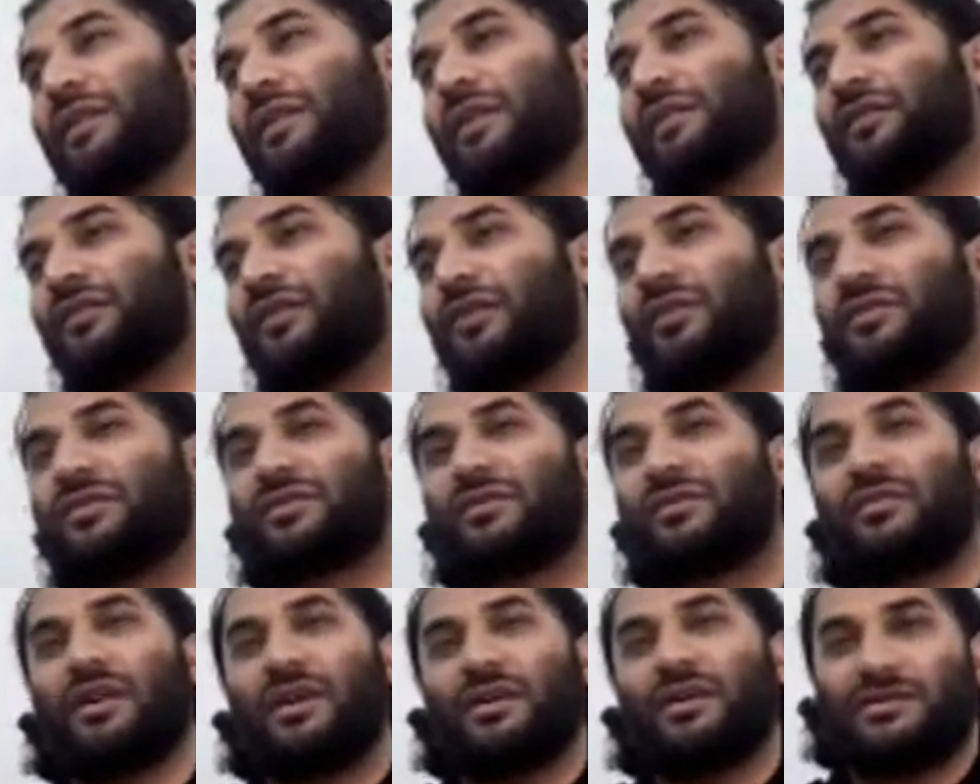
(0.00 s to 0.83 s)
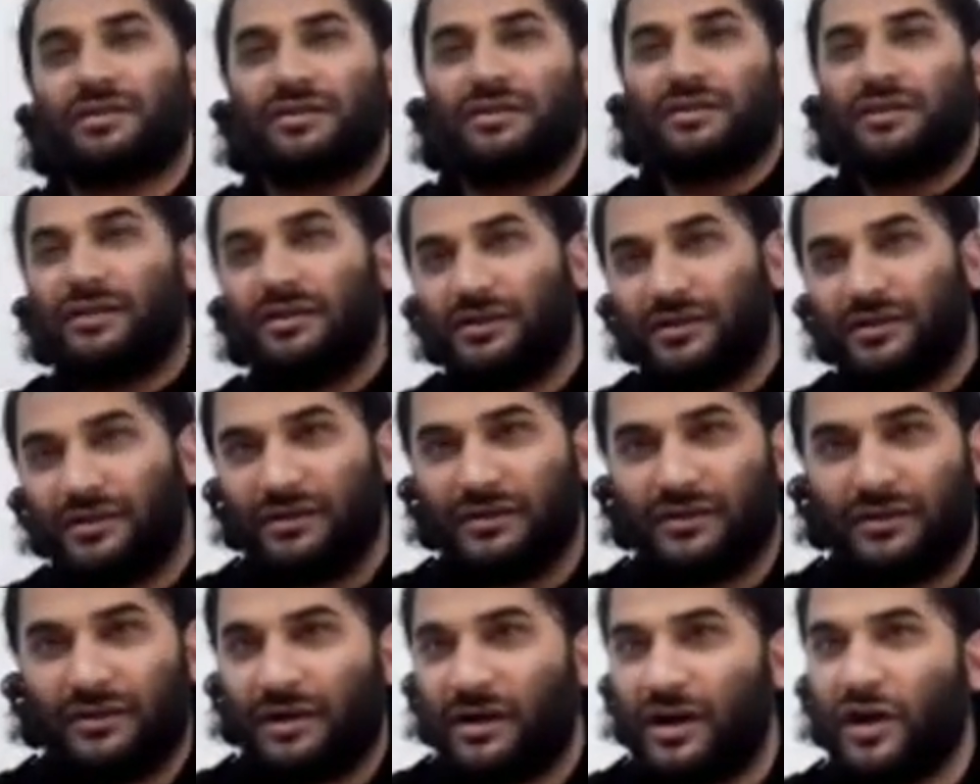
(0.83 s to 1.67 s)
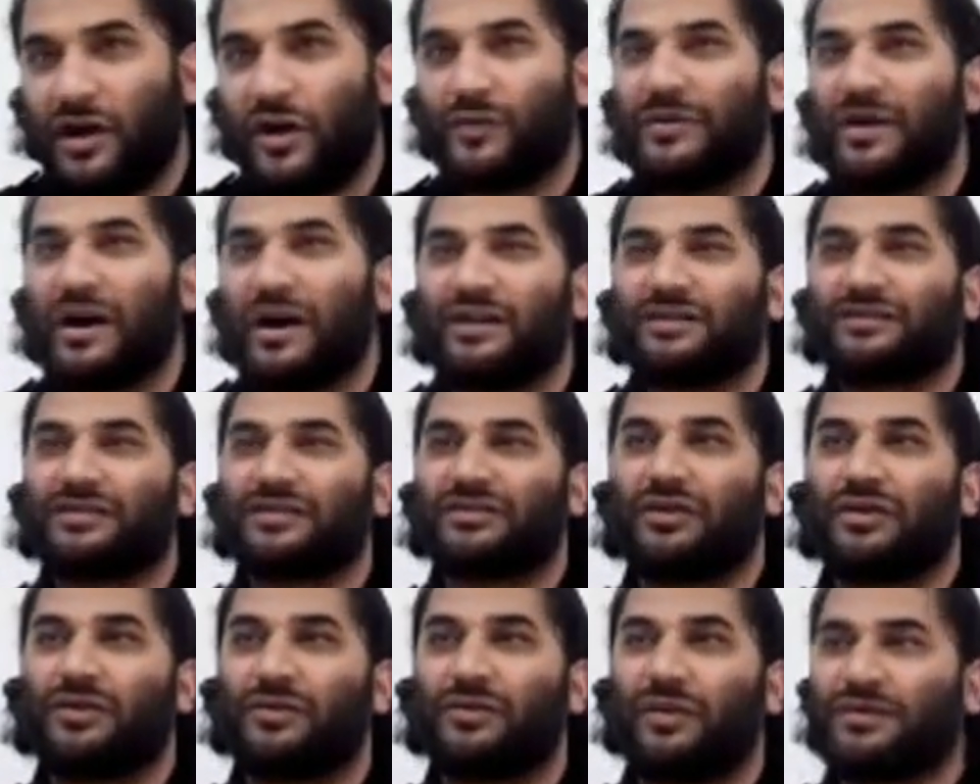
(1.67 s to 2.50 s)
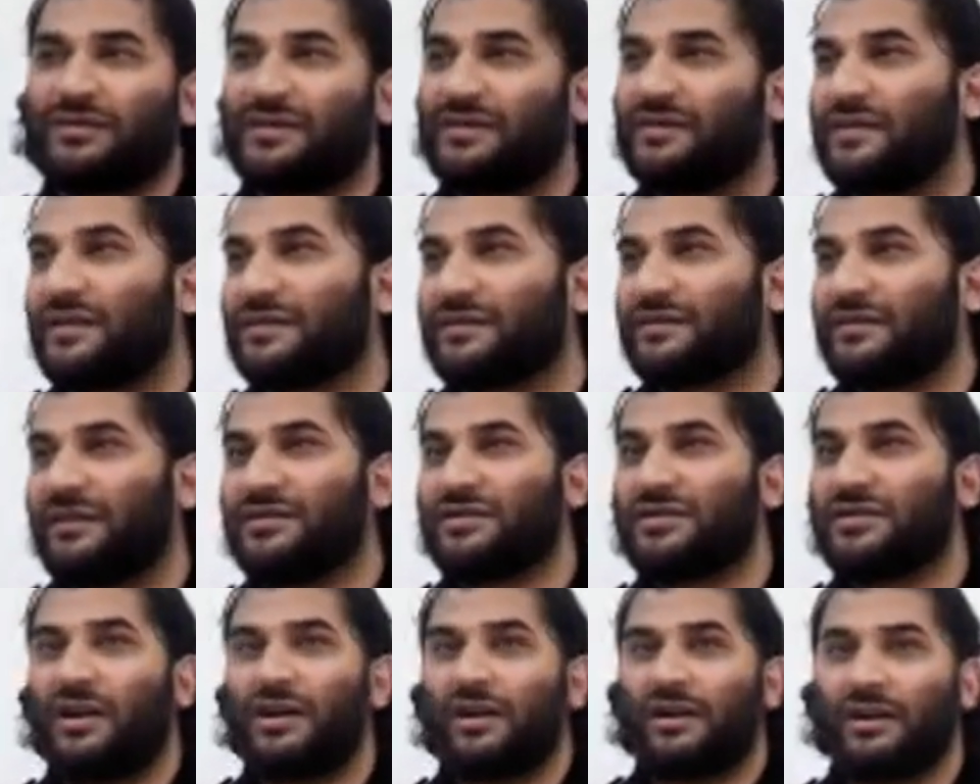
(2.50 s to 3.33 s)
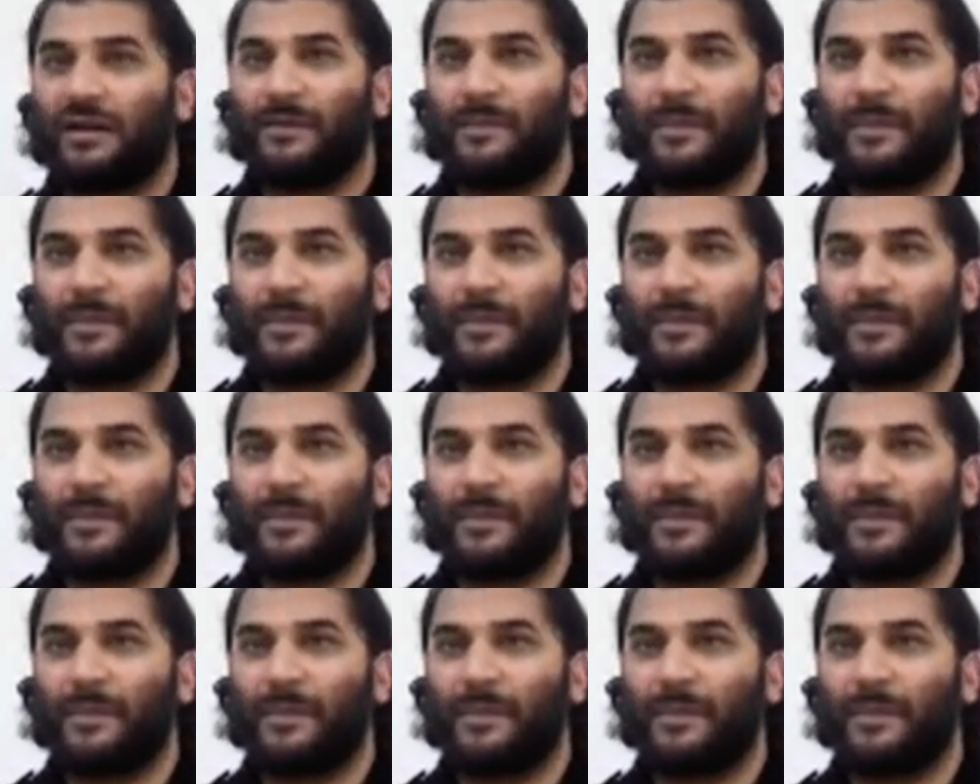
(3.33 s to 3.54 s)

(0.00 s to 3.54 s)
and his entourage. I hope that answers your question, sister, inshallah.